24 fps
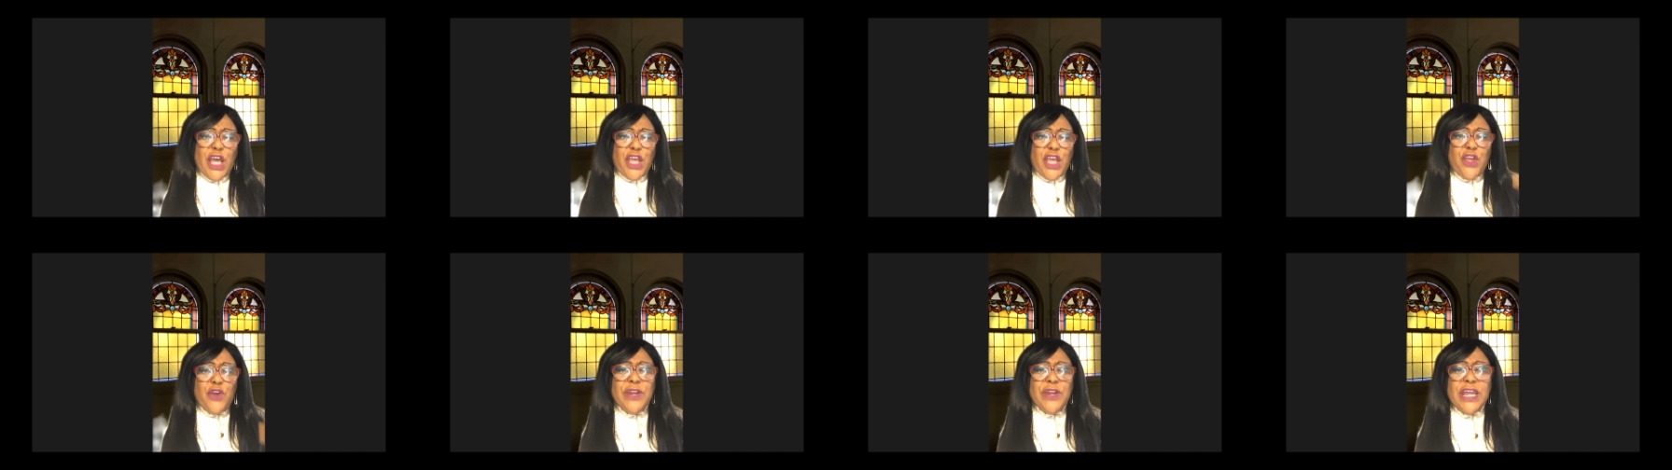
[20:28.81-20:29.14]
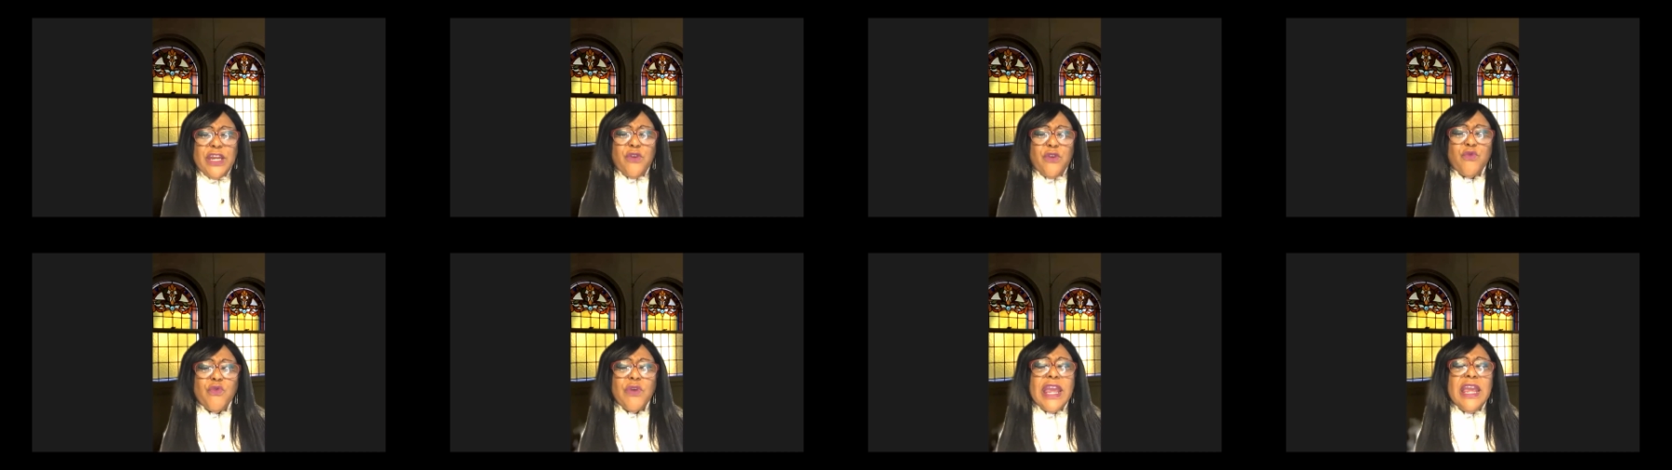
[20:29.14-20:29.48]
You need
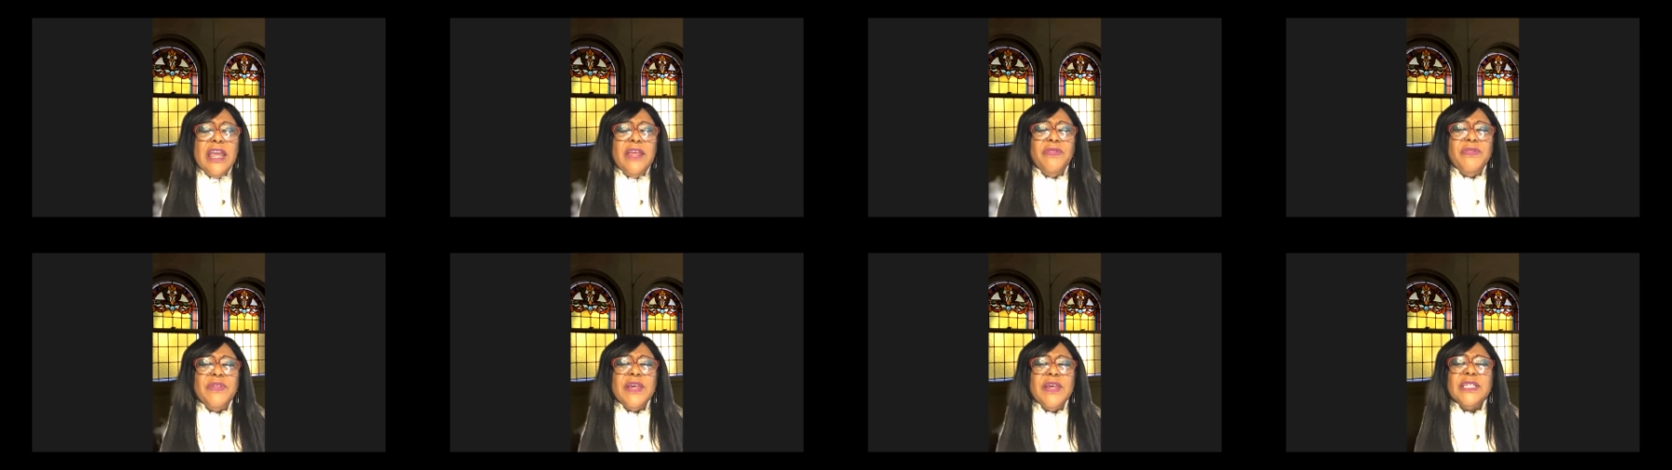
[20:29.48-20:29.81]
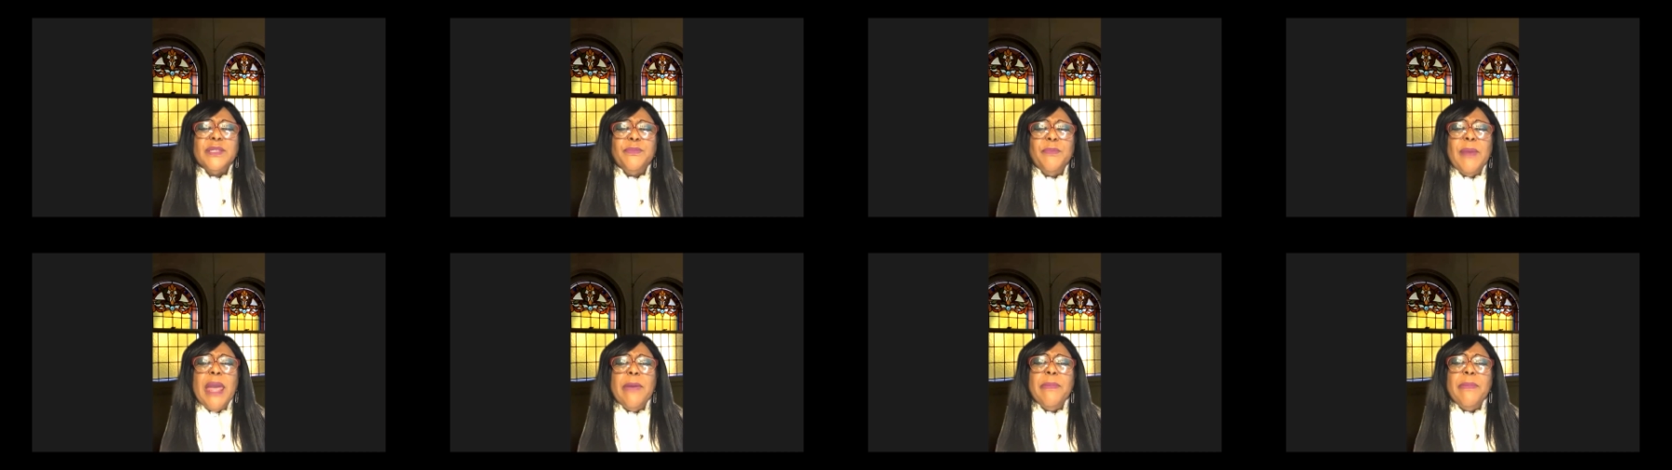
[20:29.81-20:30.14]
to read
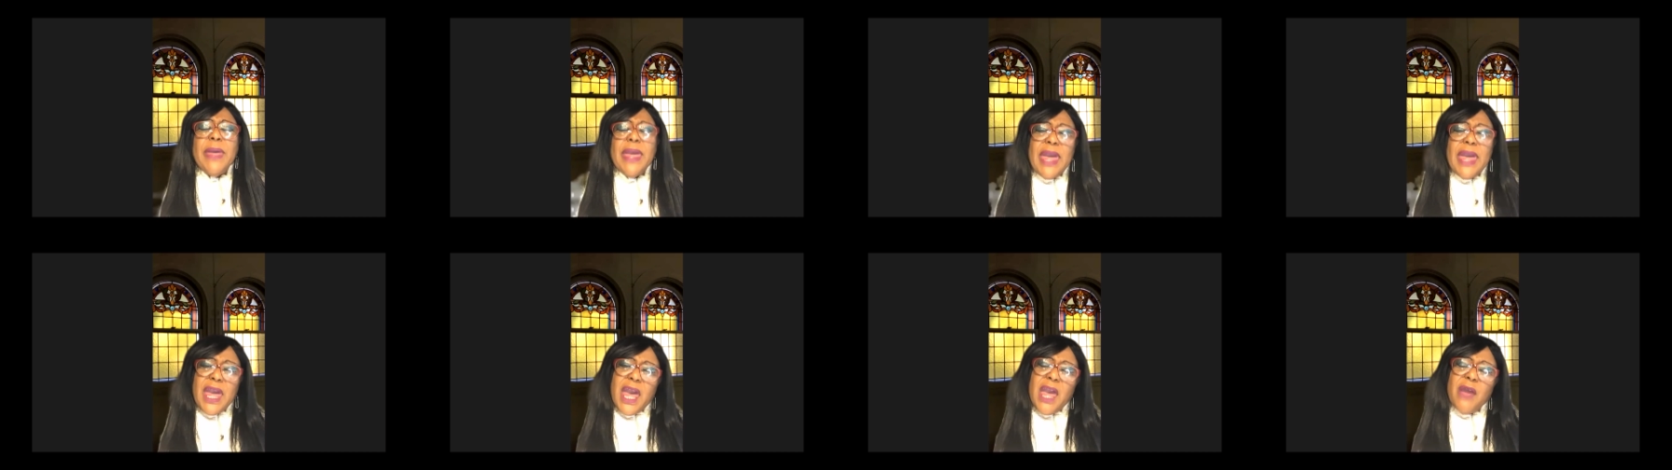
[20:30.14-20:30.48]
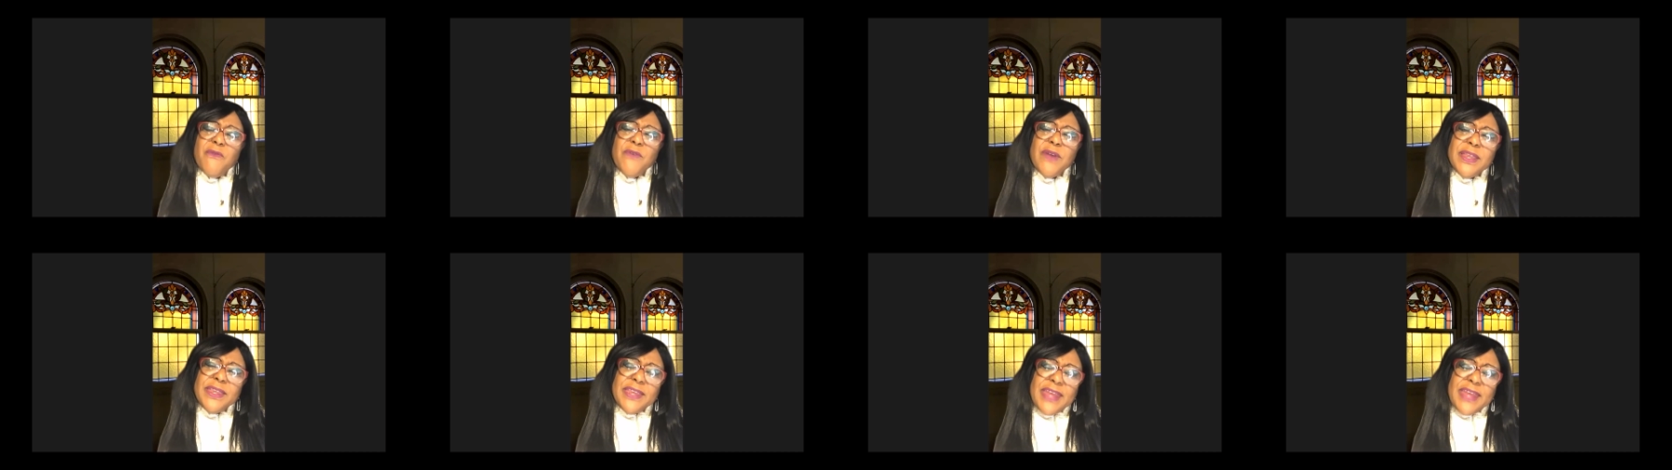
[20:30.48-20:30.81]
this maybe
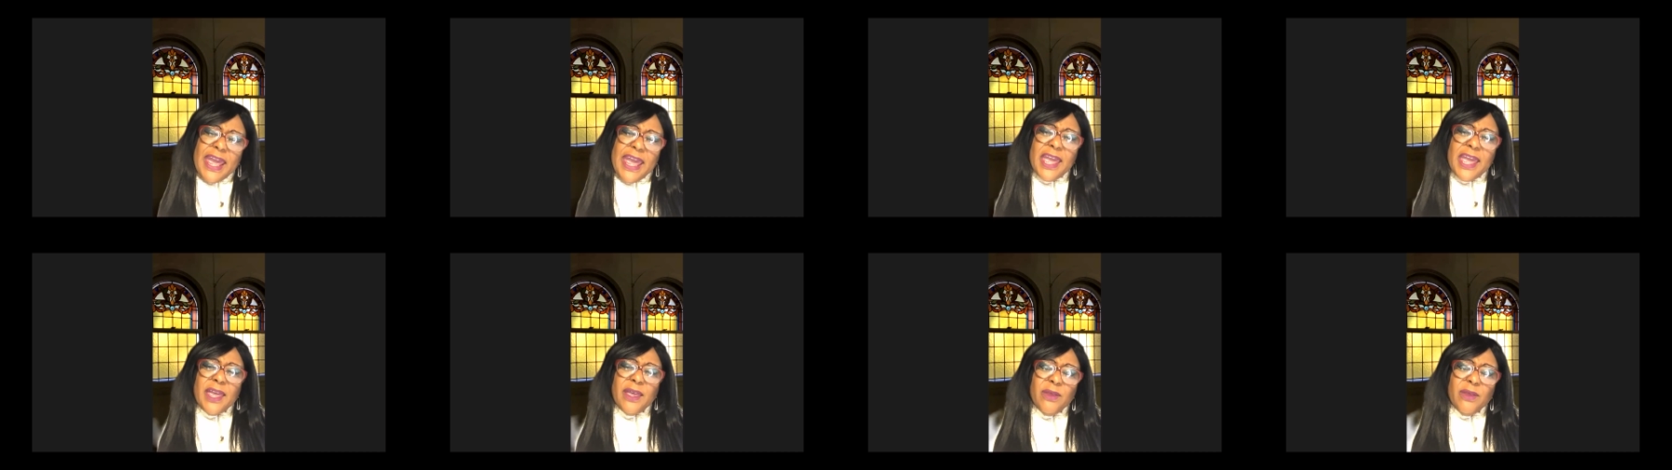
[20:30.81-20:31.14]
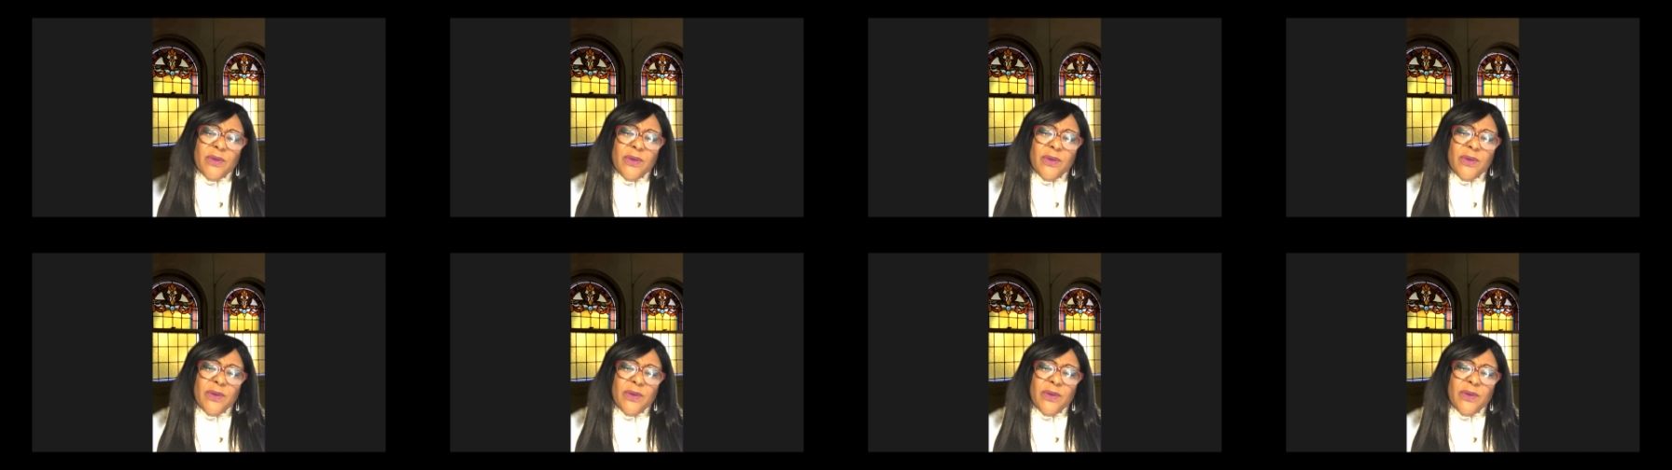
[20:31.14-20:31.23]
every day